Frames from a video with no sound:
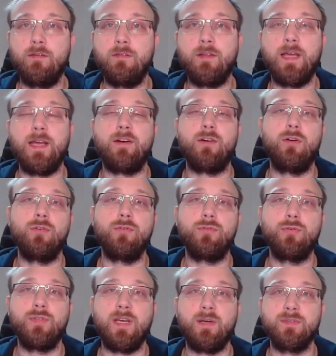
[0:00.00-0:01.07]
Flare on
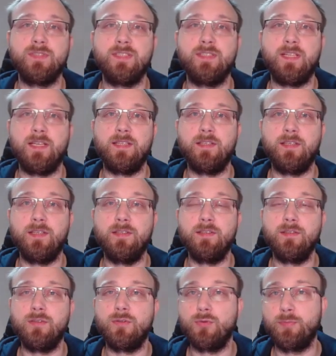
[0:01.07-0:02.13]

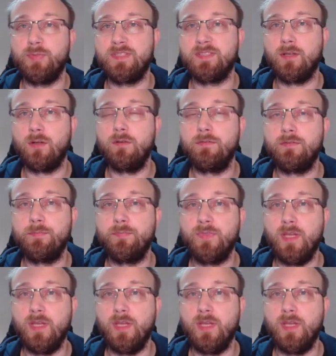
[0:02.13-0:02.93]
2019 could be solved.